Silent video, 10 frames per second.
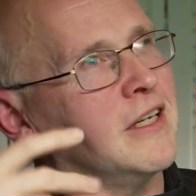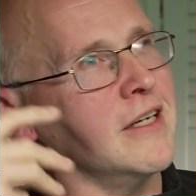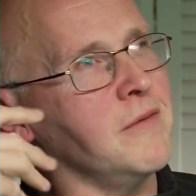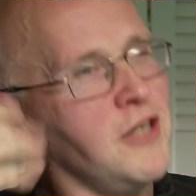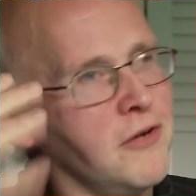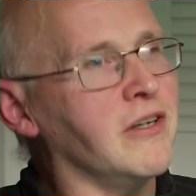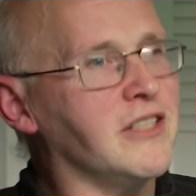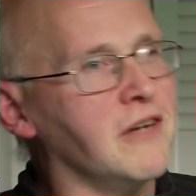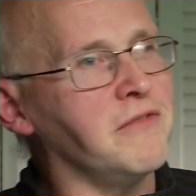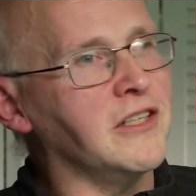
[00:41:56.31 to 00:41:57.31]
like
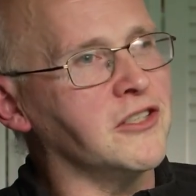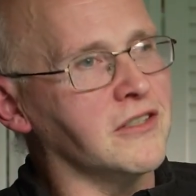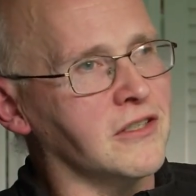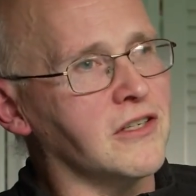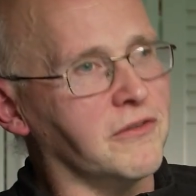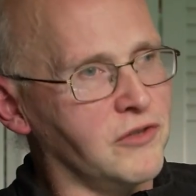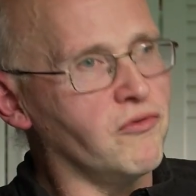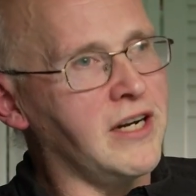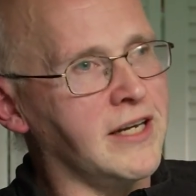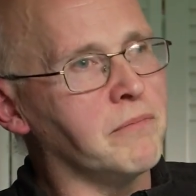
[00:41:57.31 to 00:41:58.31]
neurodivergence and stuff is
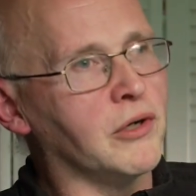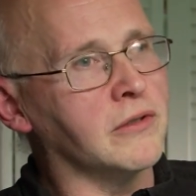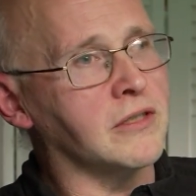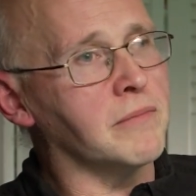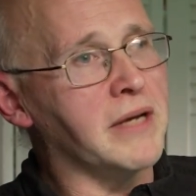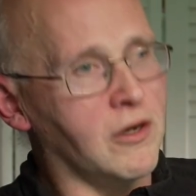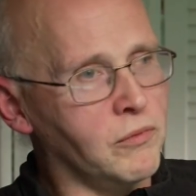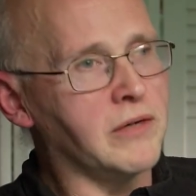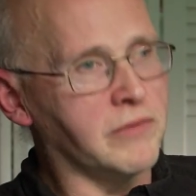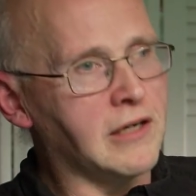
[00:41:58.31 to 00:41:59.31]
really important to me. I
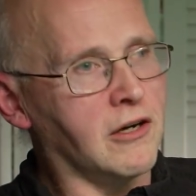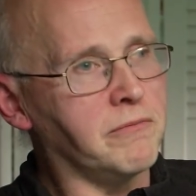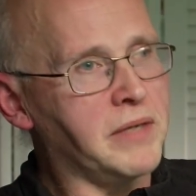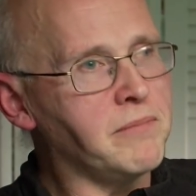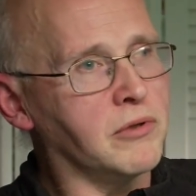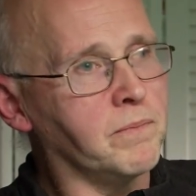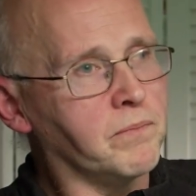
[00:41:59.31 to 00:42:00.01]
work with a lot of people.